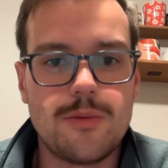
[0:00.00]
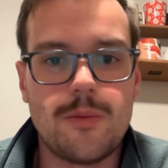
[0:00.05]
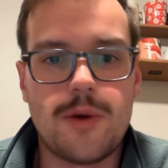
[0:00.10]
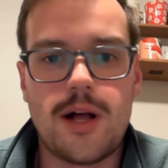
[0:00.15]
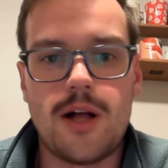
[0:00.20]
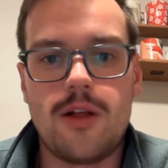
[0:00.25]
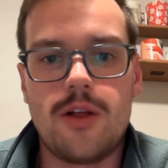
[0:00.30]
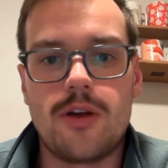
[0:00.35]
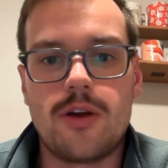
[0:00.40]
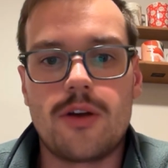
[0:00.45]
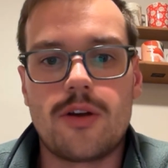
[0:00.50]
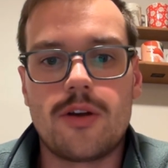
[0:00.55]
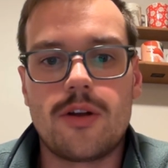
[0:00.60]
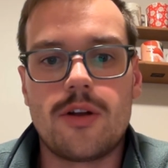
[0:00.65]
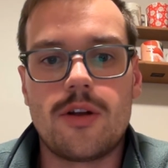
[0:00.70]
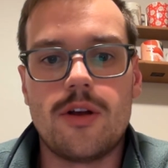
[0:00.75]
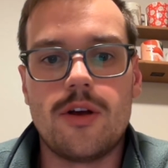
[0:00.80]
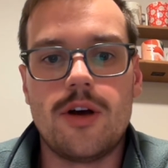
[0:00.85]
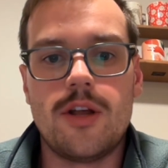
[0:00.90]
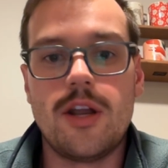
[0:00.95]
while
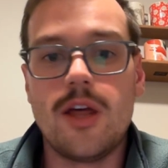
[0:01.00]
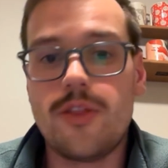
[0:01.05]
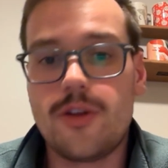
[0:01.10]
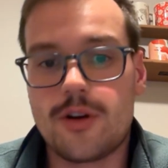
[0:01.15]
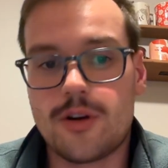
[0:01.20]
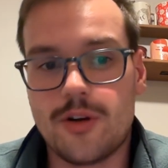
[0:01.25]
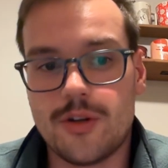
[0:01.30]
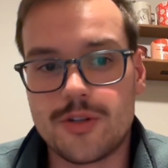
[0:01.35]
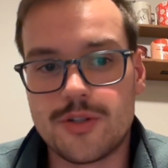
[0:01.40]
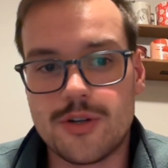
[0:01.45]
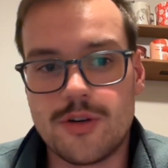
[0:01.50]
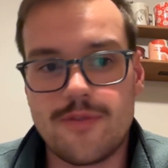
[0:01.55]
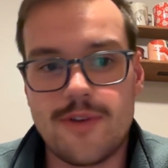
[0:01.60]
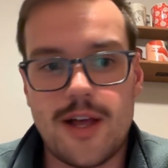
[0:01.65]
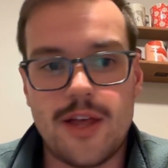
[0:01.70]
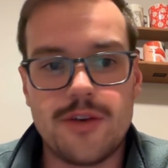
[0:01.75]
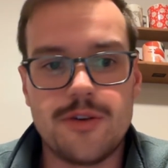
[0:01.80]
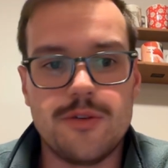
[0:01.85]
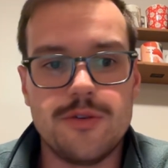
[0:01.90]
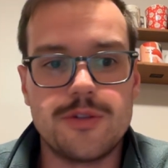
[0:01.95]
another culture
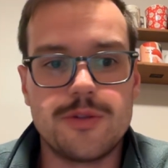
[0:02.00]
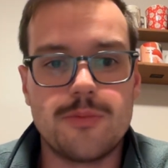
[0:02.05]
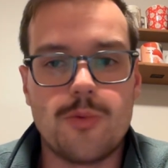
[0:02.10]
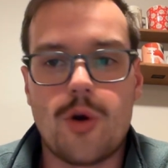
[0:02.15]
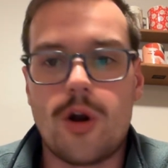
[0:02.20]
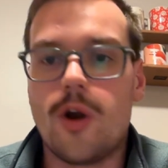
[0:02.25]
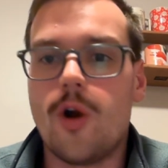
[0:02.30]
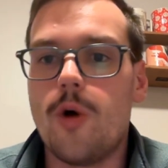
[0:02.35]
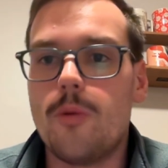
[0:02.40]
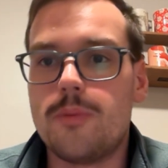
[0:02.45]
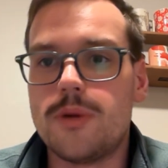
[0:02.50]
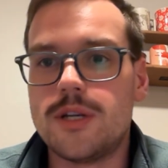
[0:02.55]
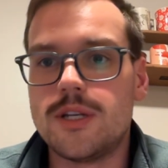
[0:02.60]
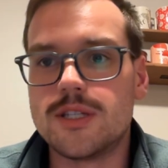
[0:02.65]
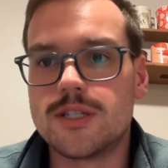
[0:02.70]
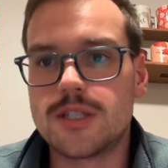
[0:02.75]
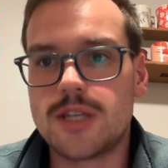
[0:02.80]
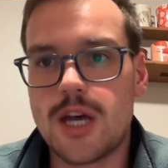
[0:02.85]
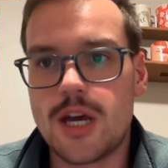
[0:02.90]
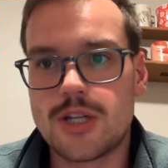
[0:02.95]
values more open
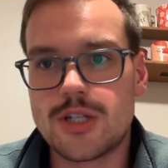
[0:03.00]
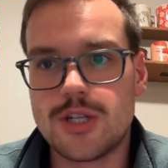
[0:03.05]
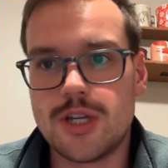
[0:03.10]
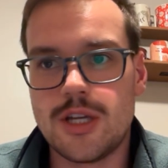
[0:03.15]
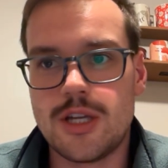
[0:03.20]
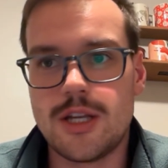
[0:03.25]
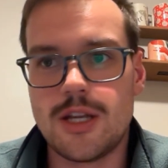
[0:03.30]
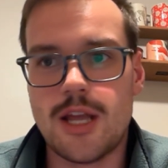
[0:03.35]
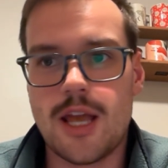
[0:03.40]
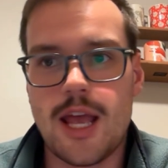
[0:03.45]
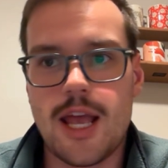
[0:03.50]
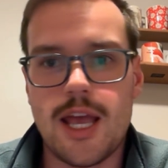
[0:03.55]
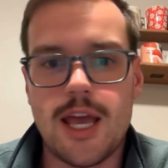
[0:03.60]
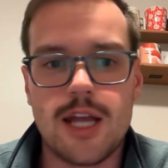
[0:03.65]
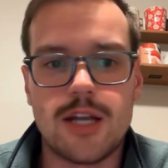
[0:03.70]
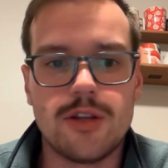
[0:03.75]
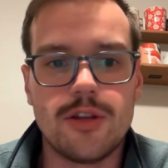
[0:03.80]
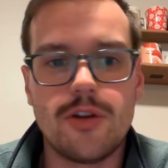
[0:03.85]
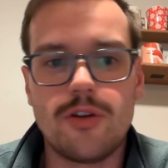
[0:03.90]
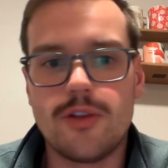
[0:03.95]
discussion
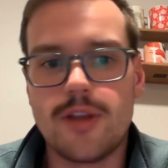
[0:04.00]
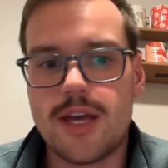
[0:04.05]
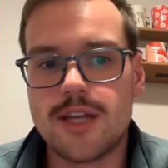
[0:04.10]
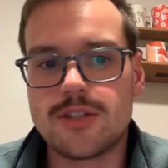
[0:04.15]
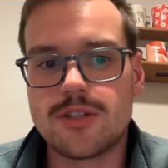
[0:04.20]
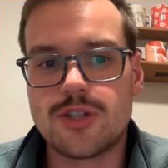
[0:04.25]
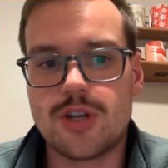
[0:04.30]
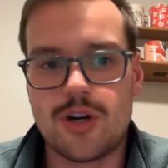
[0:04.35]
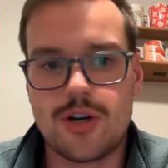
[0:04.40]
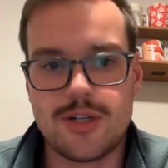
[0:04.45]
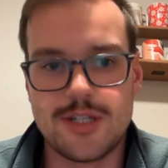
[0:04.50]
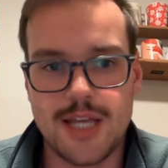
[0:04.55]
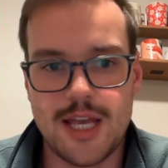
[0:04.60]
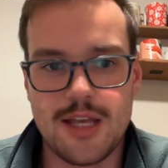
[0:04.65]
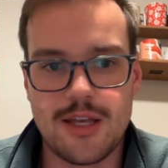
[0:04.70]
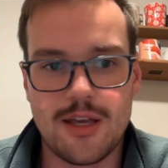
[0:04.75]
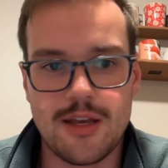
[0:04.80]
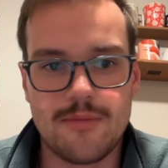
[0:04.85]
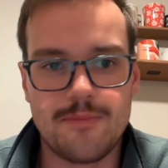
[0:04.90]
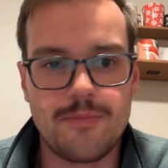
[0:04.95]
and a little less
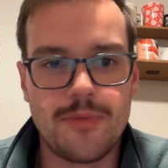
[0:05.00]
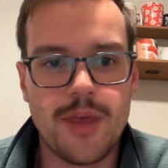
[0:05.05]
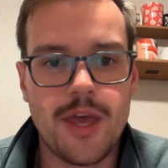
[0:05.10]
turn-taking.